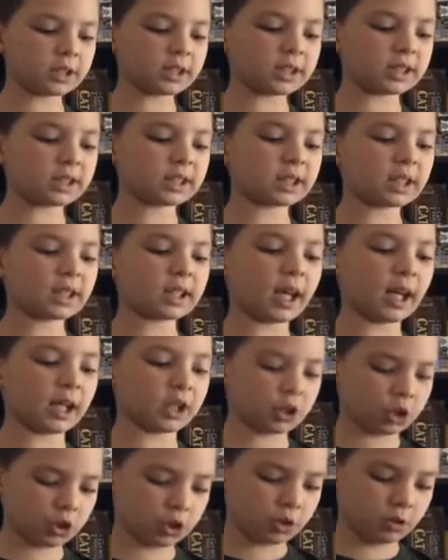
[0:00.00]

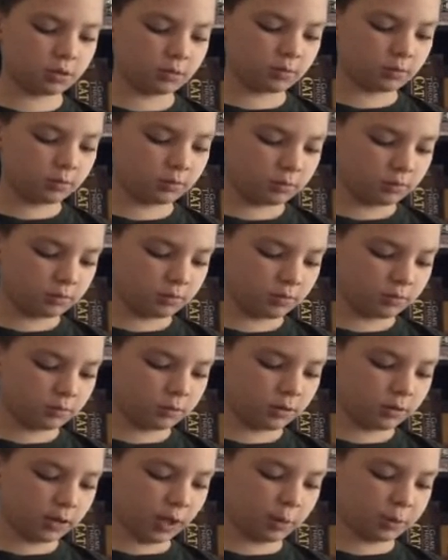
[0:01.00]
sketch
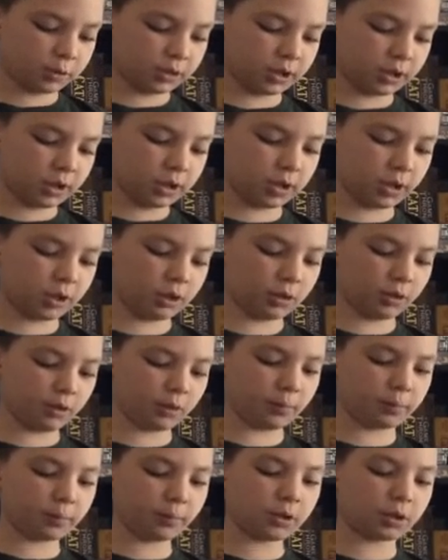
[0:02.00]
that was in your
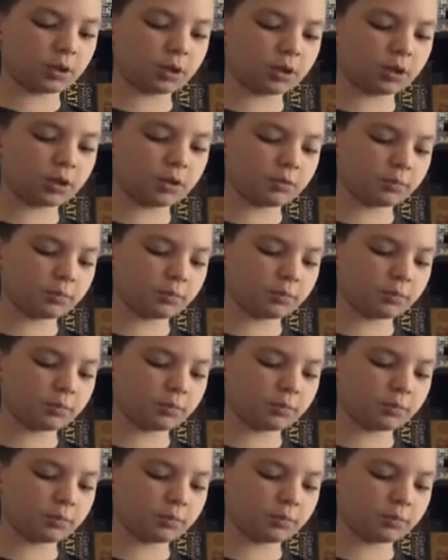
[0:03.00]
book.